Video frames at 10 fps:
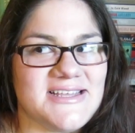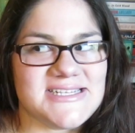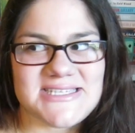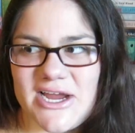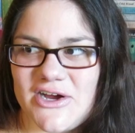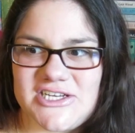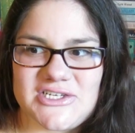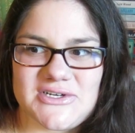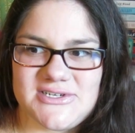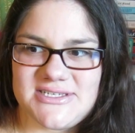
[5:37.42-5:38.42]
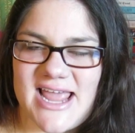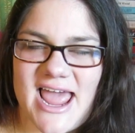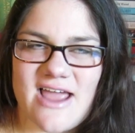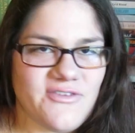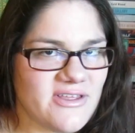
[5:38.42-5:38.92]
these characters,
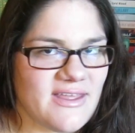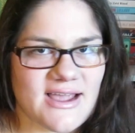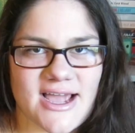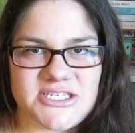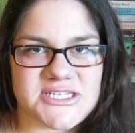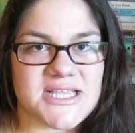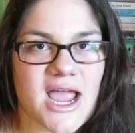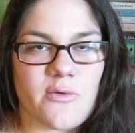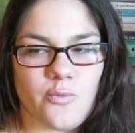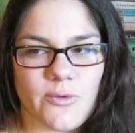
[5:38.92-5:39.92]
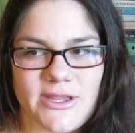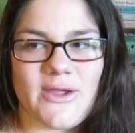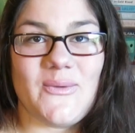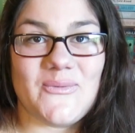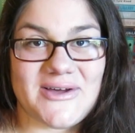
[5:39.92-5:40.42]
everything. I
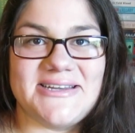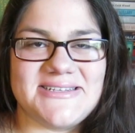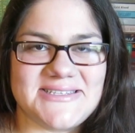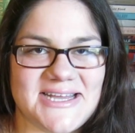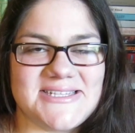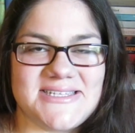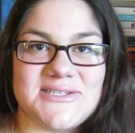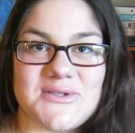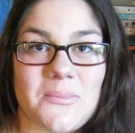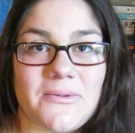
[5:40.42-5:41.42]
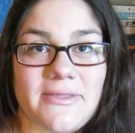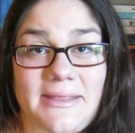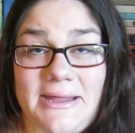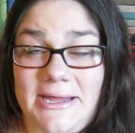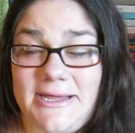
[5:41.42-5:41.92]
really want to discuss it, so
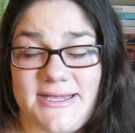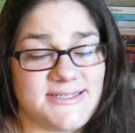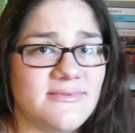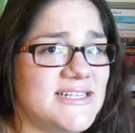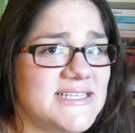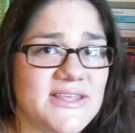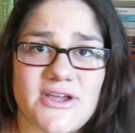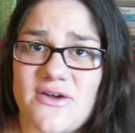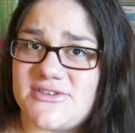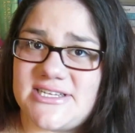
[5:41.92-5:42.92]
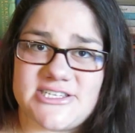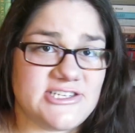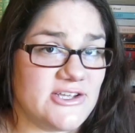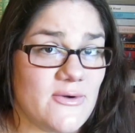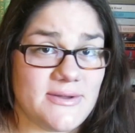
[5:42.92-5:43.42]
please let's get the
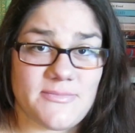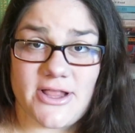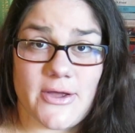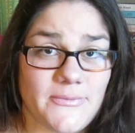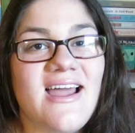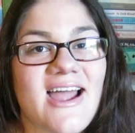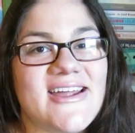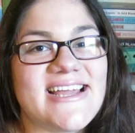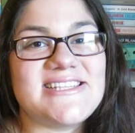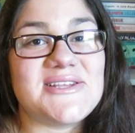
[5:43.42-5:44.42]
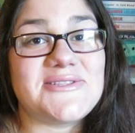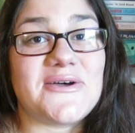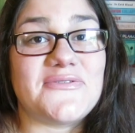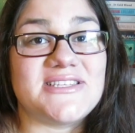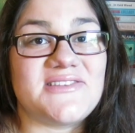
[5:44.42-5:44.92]
conversation going below. Alright guys, so that's
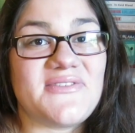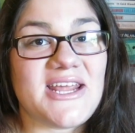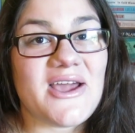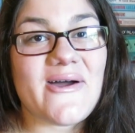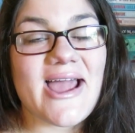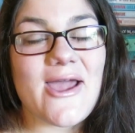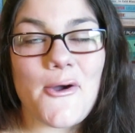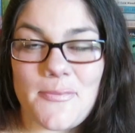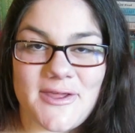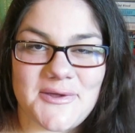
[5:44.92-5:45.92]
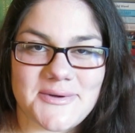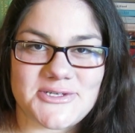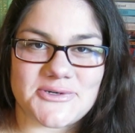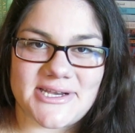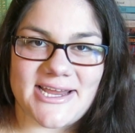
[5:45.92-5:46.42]
all for this video. I hope that you
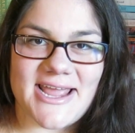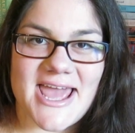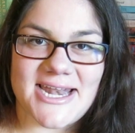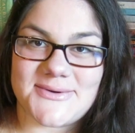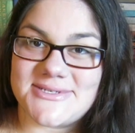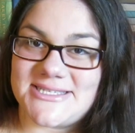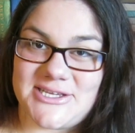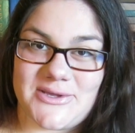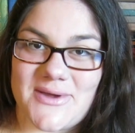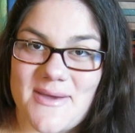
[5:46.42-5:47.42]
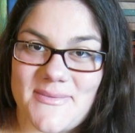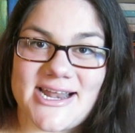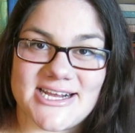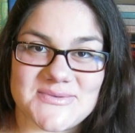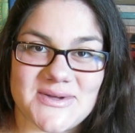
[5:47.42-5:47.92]
enjoyed it, and I will see you in my
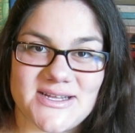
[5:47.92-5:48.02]
next